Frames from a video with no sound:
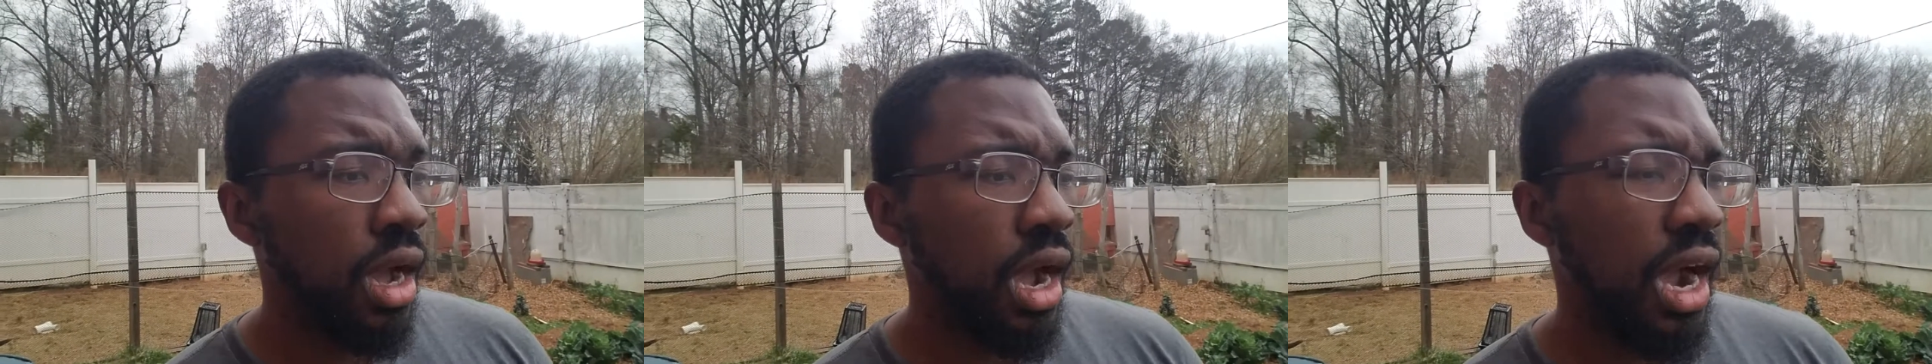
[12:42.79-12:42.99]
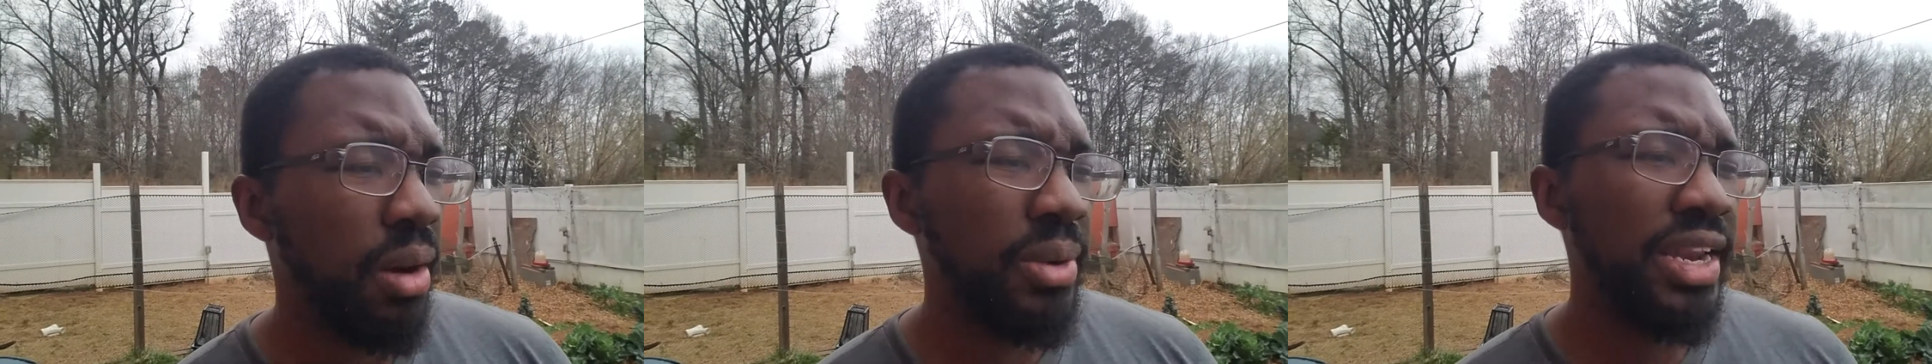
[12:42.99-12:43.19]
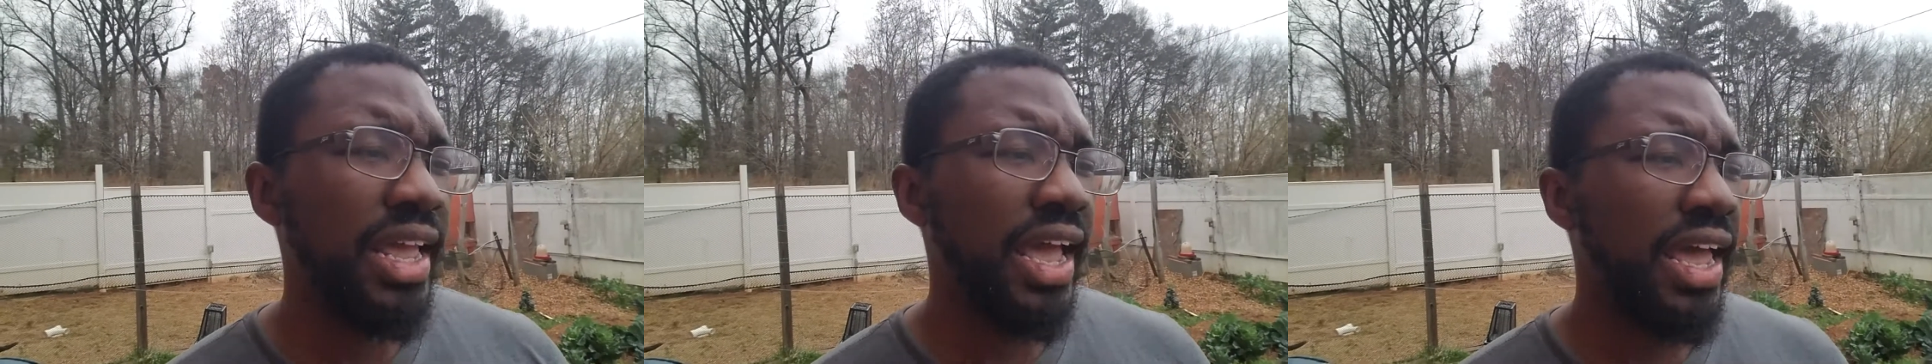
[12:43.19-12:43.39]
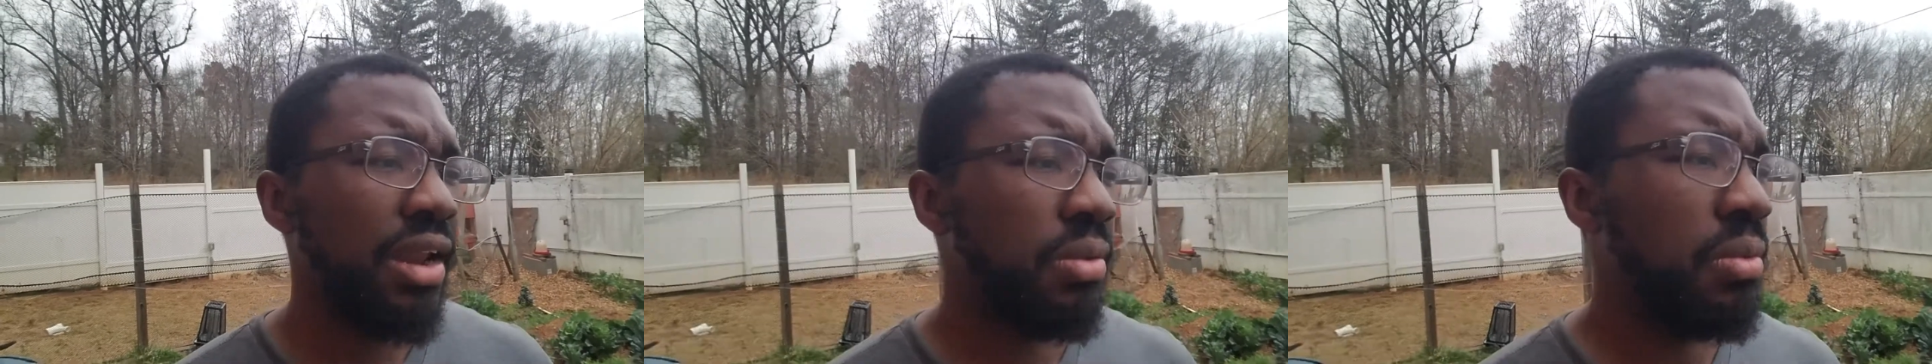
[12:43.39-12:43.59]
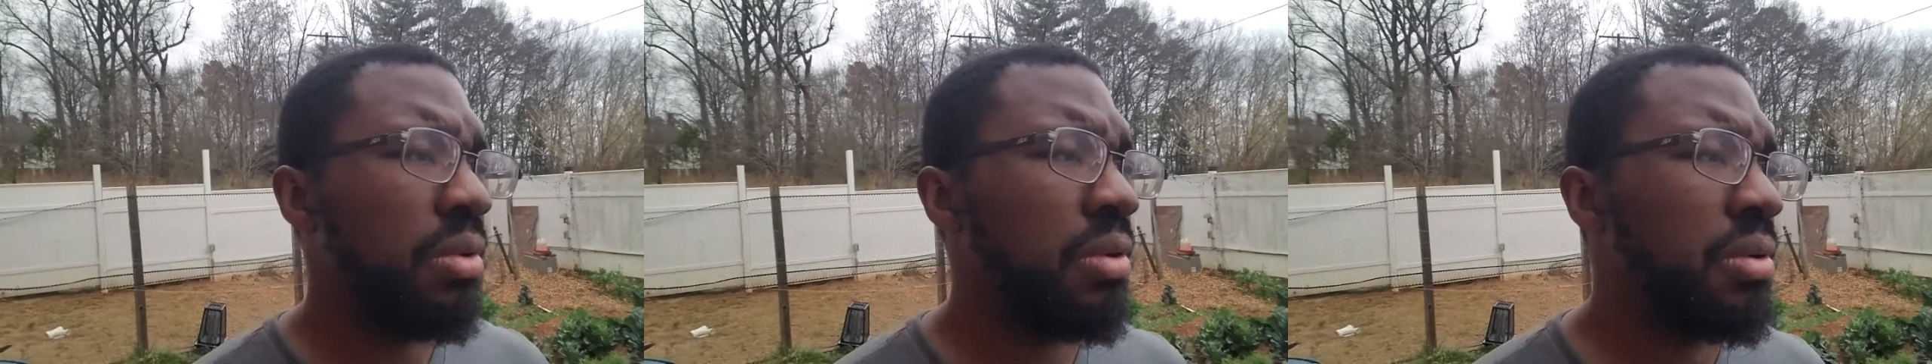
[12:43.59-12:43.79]
We had,
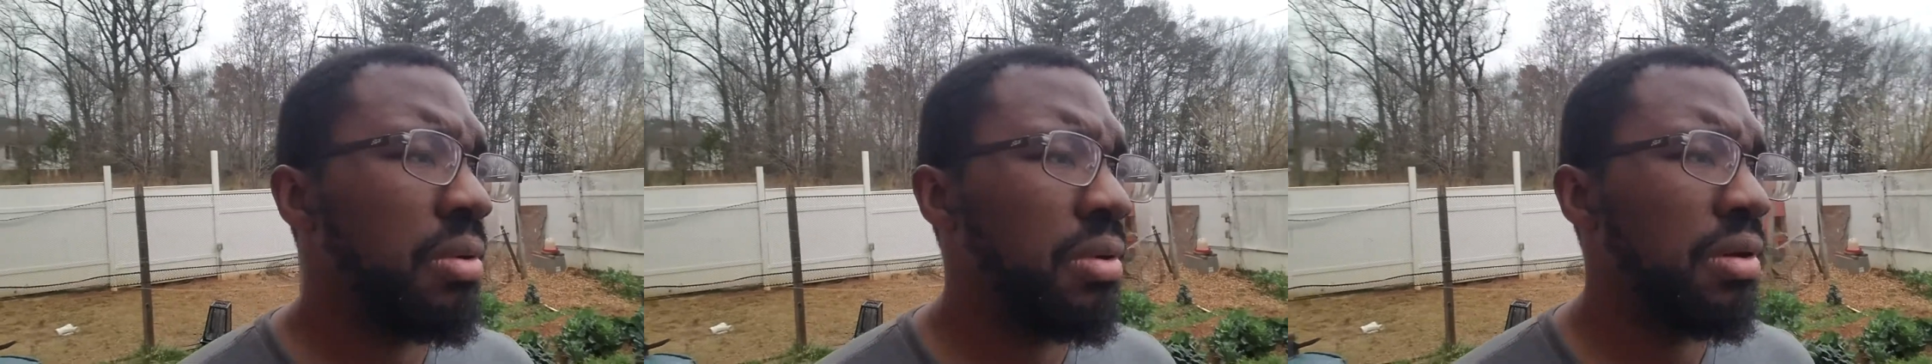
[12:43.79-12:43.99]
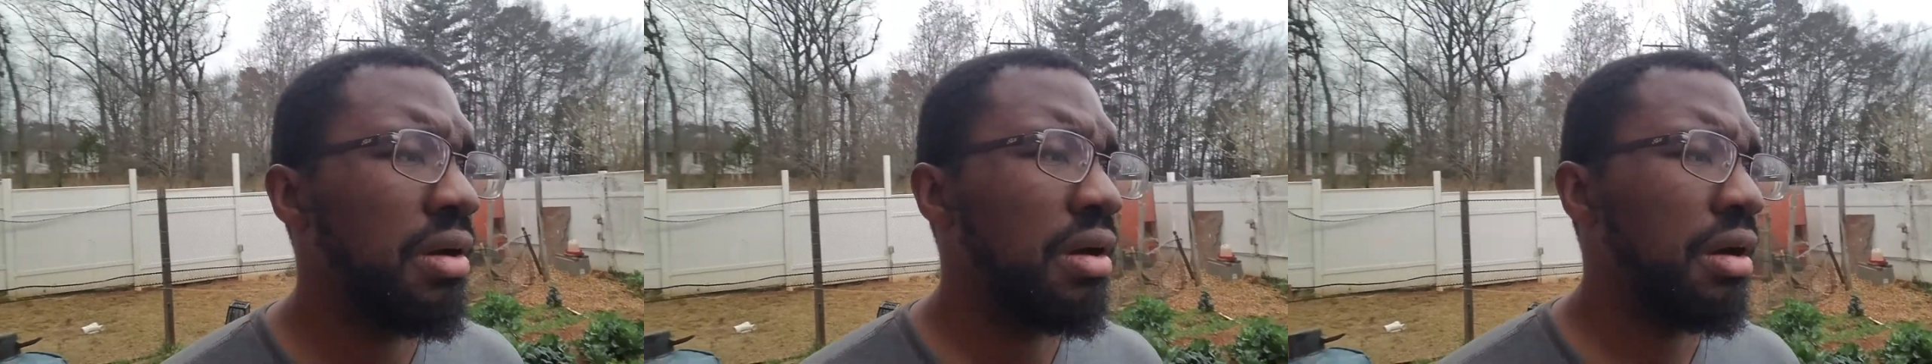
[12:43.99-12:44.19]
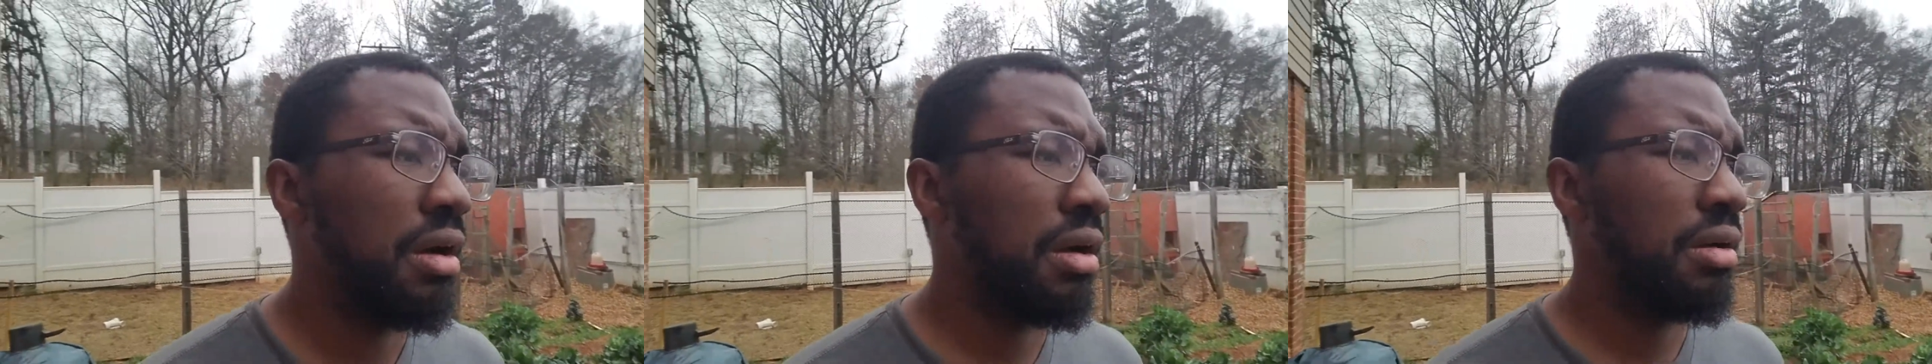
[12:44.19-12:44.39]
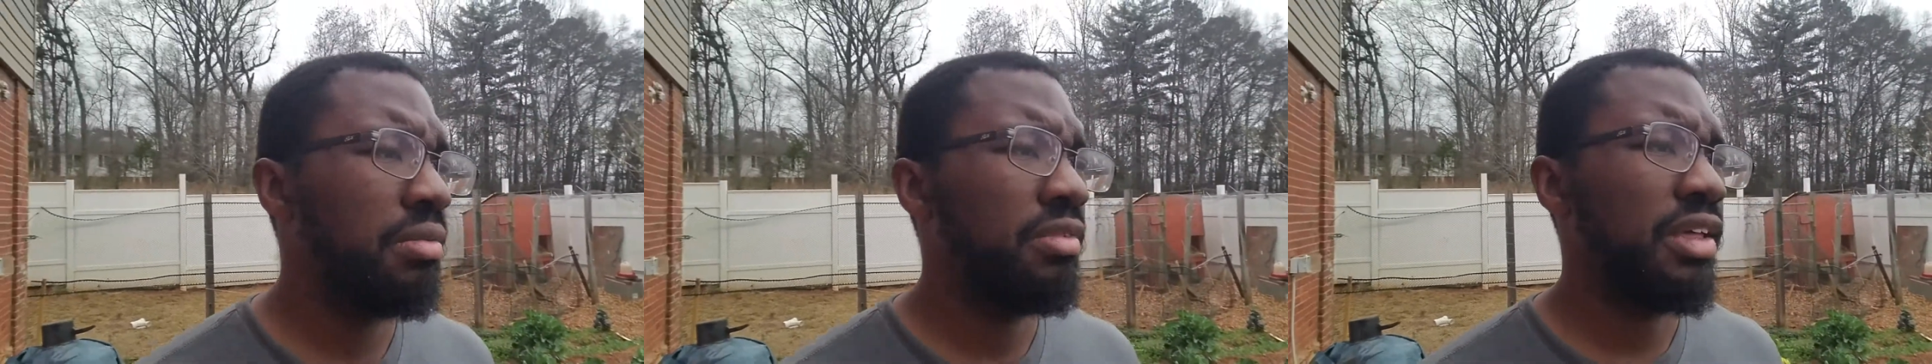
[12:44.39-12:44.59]
I